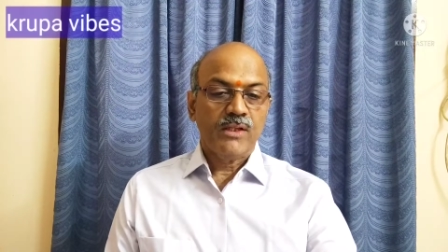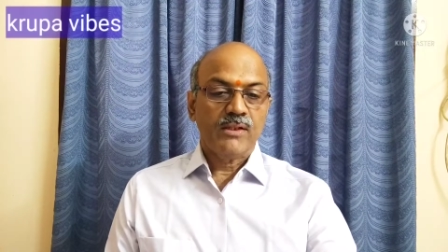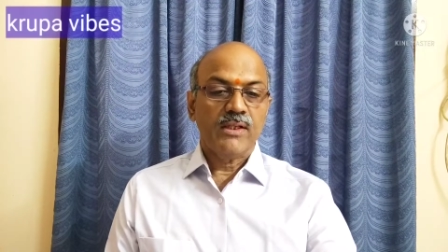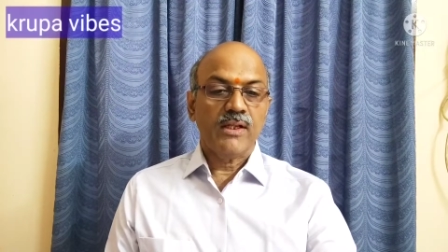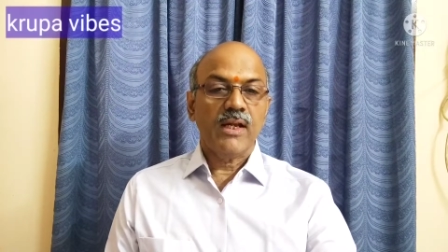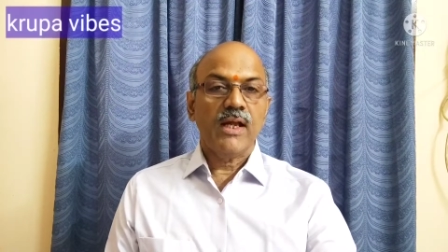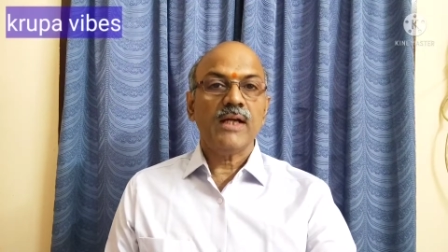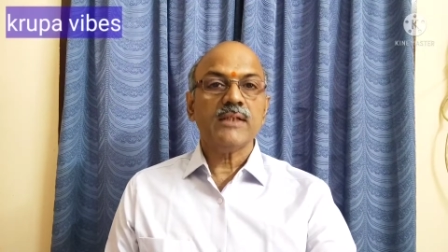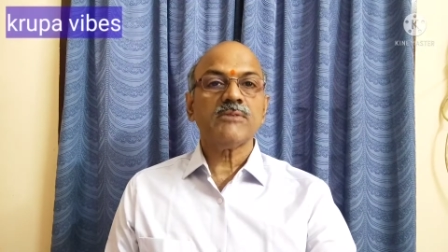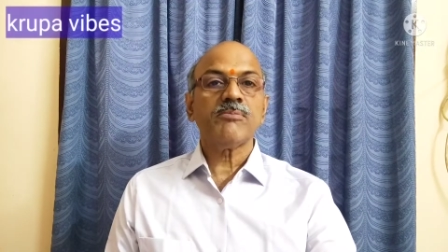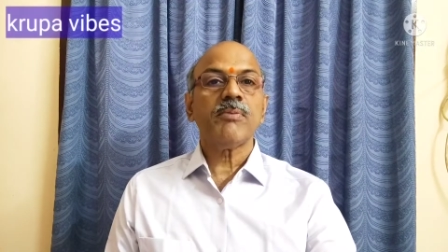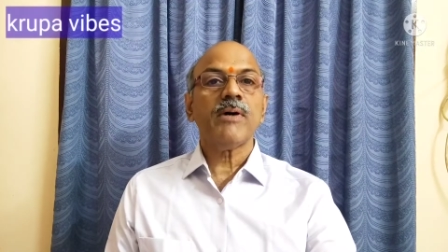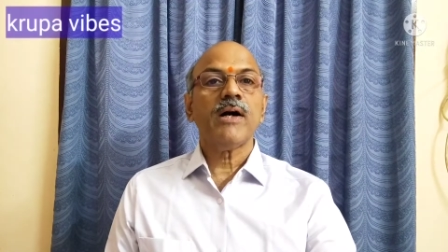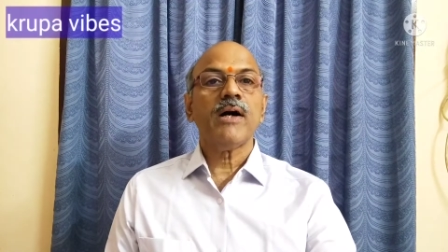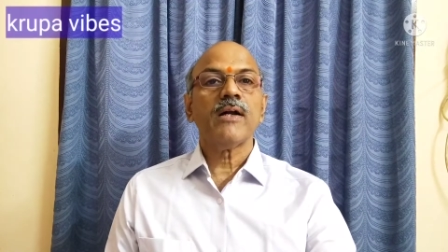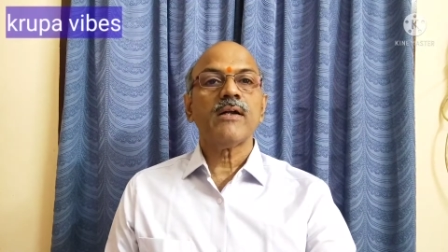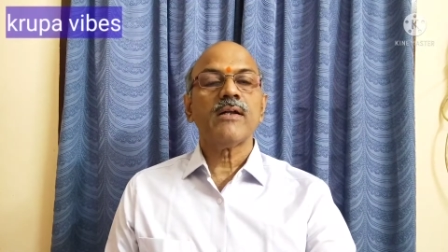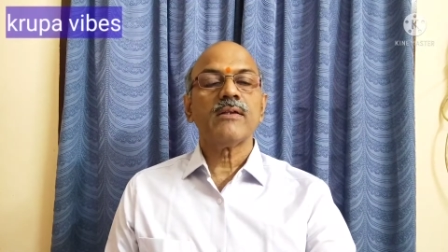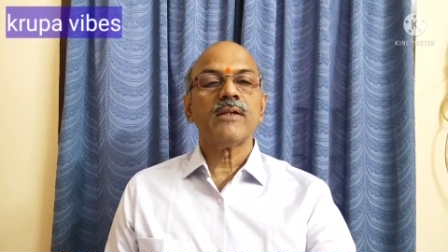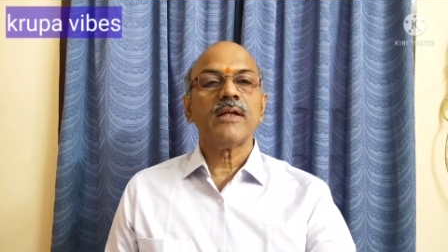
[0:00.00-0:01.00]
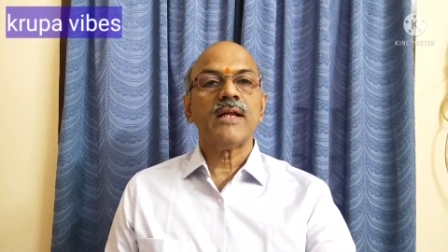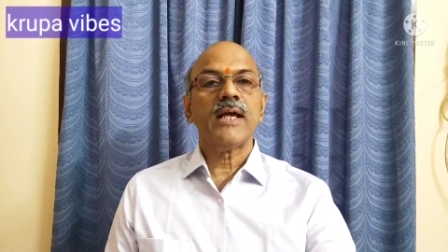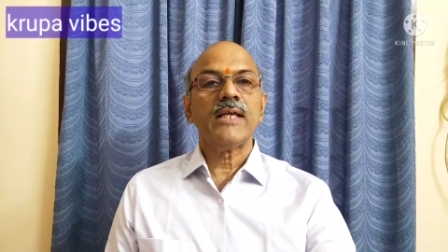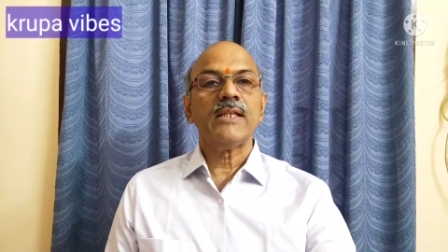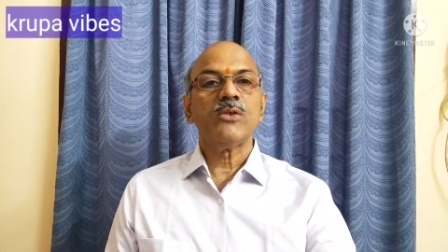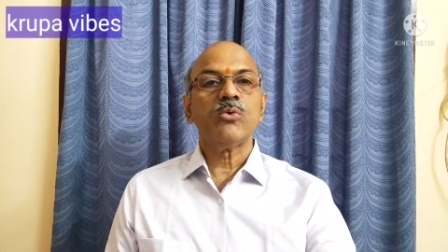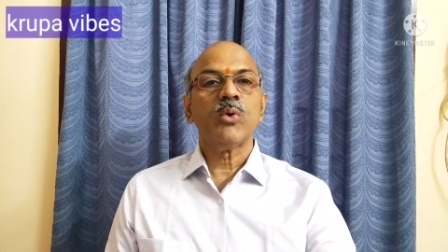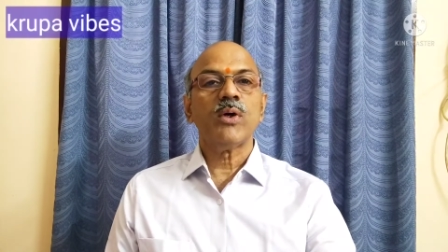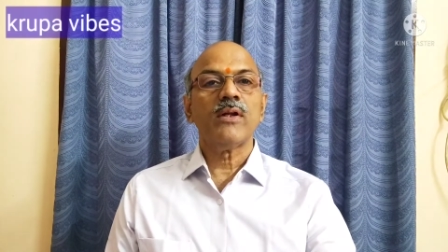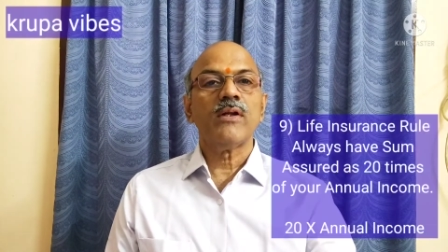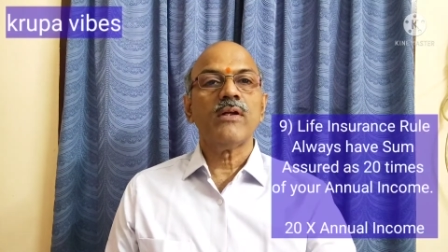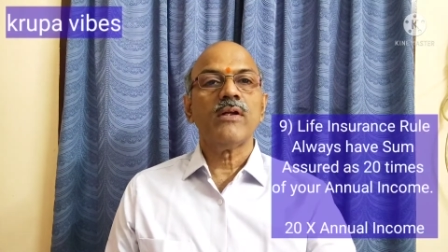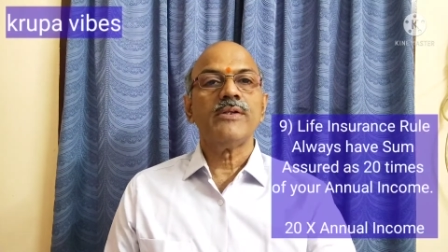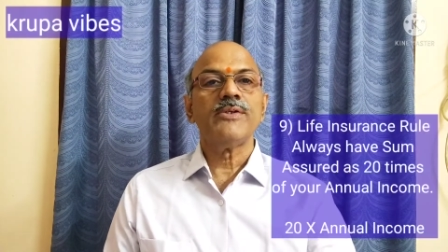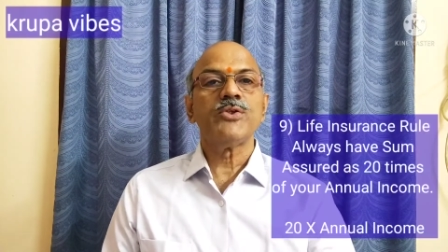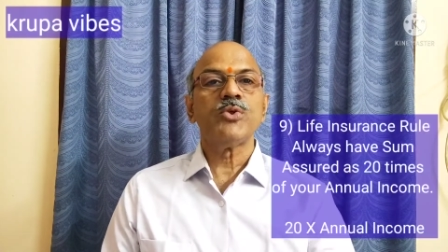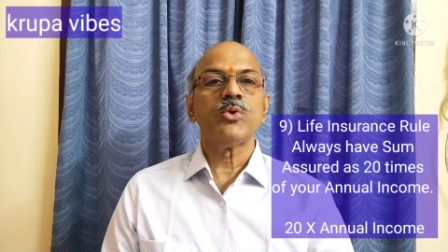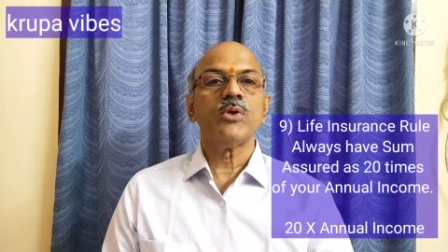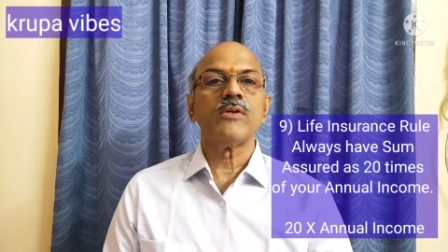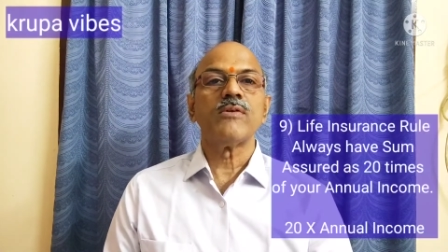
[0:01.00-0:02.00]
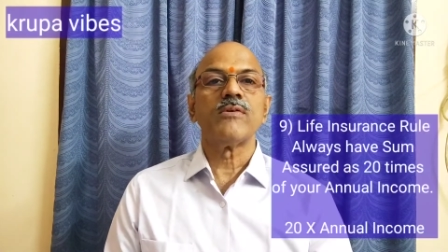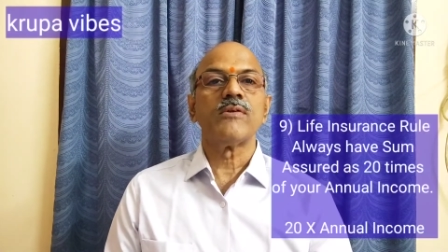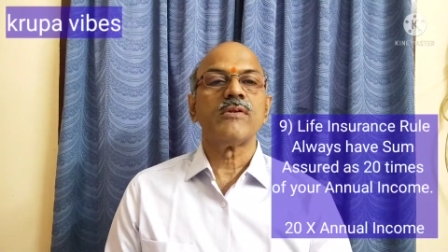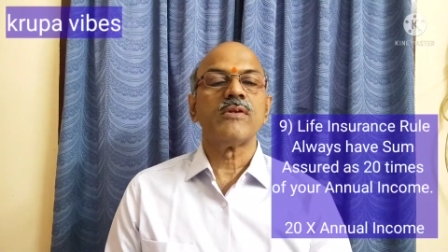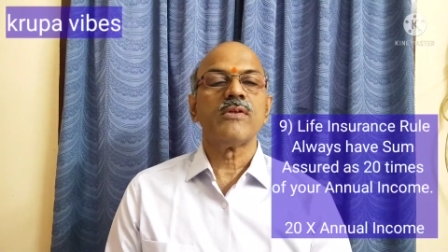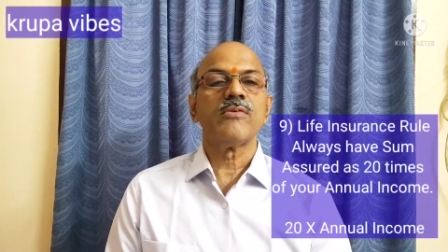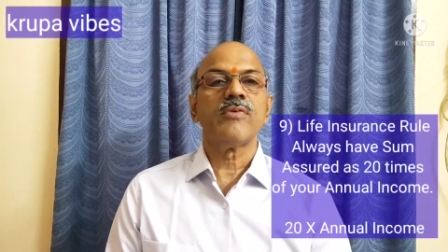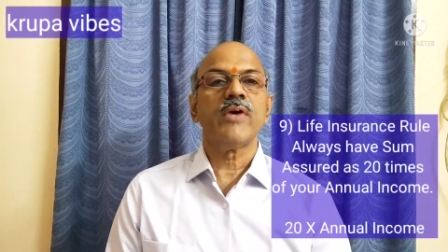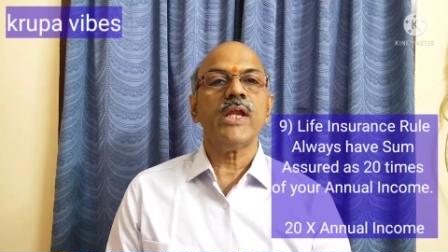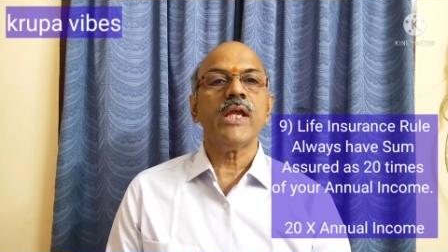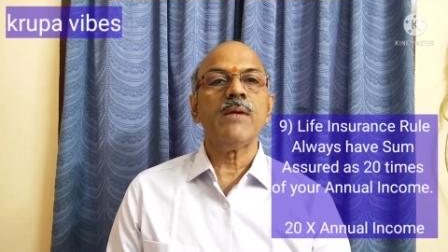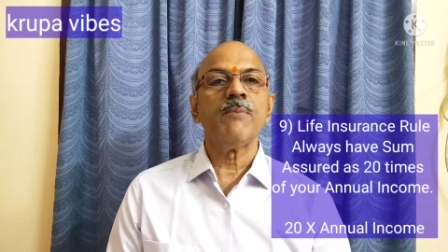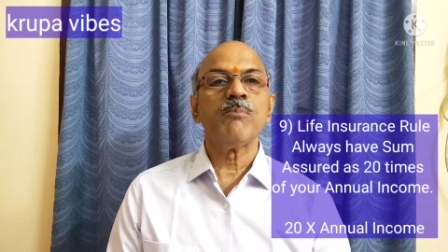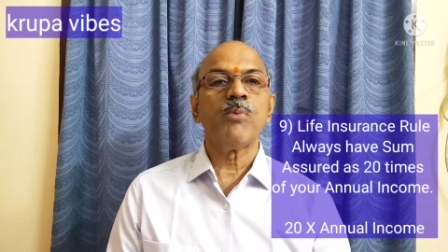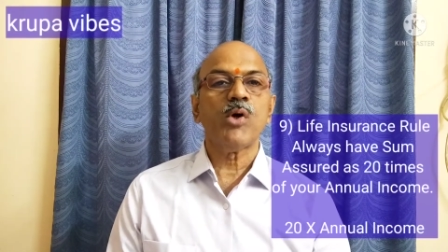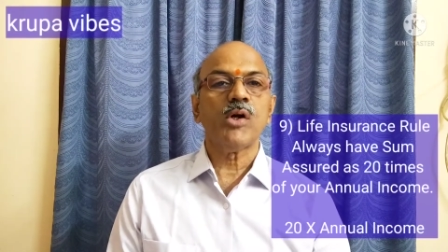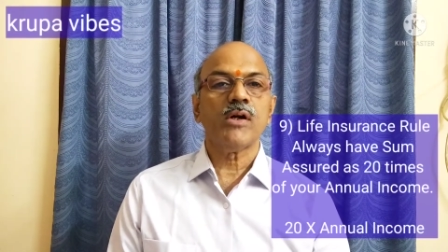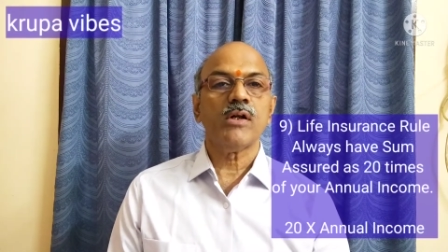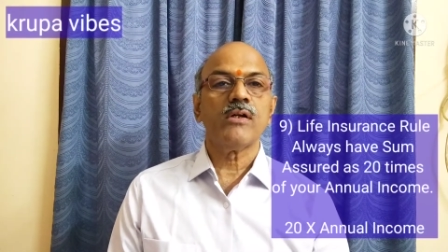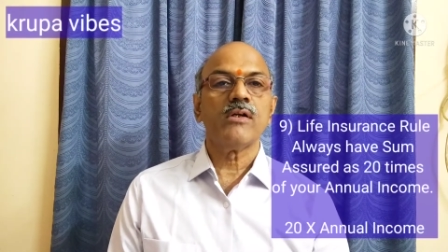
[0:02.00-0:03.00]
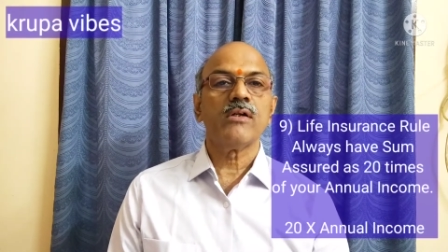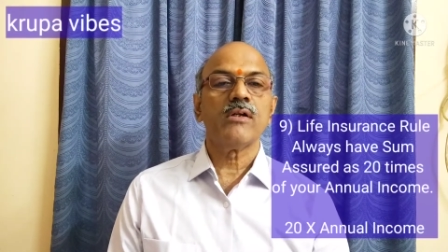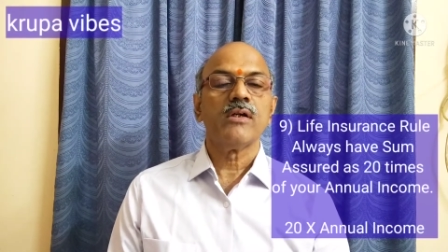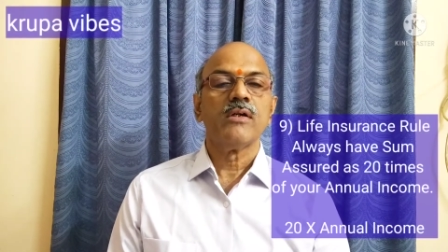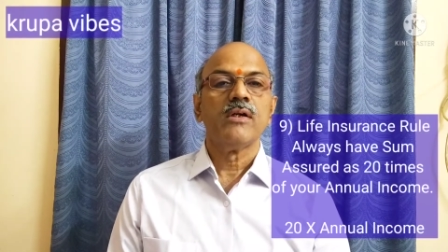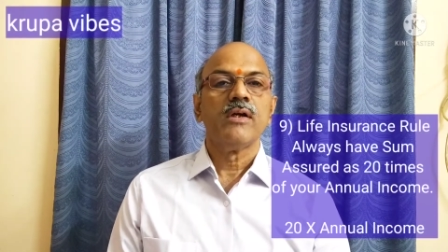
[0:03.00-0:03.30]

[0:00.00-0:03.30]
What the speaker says: The last part, the ninth one, insurance. This is very important.